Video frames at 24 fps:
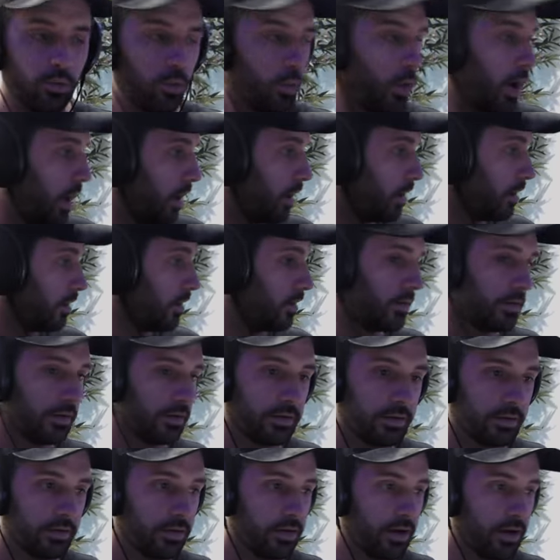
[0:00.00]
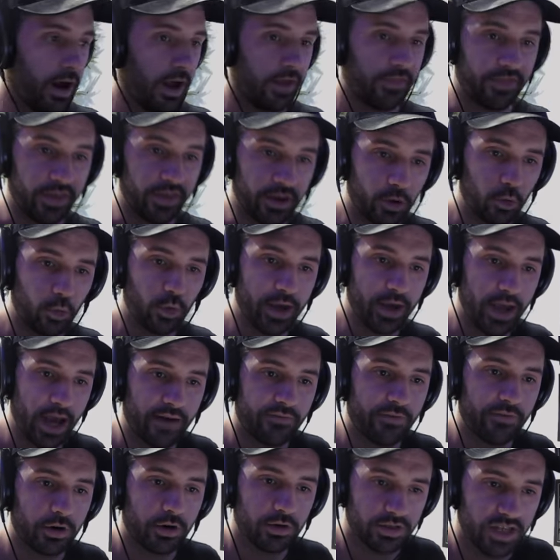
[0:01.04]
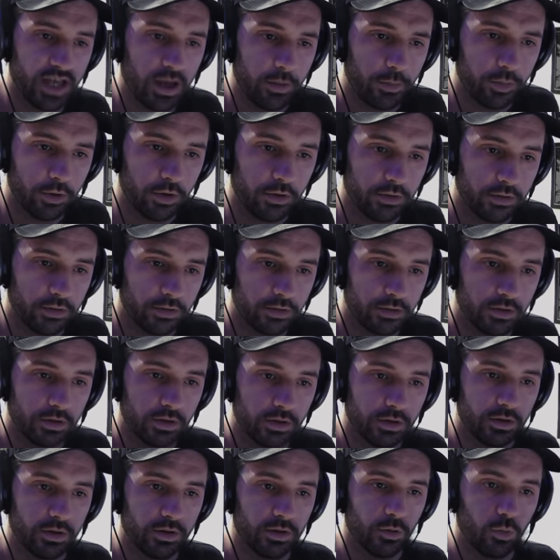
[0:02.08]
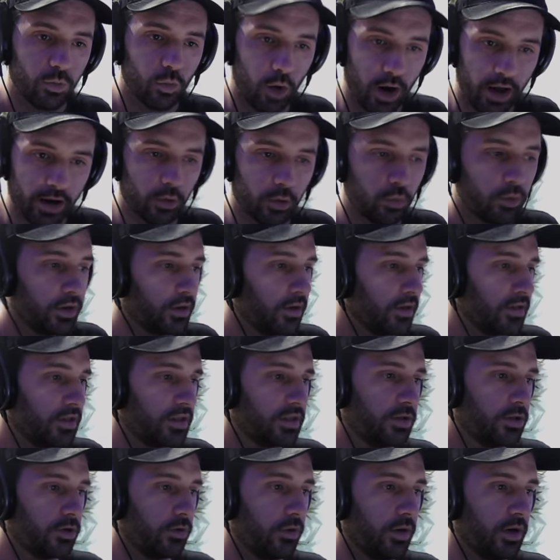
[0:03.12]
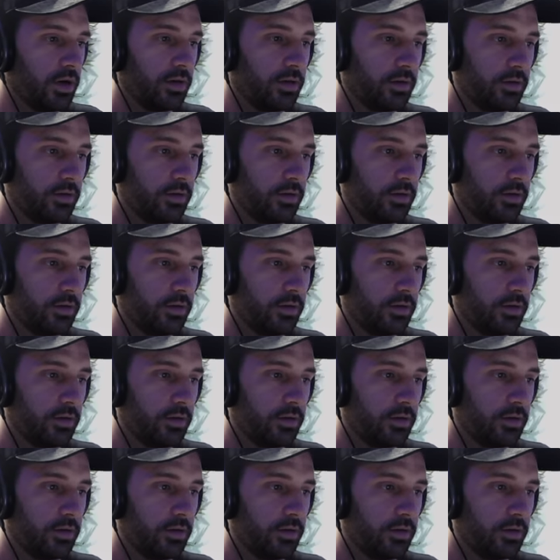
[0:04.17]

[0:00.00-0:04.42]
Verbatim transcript: Well, I think we have our sample. Why don't we listen to it?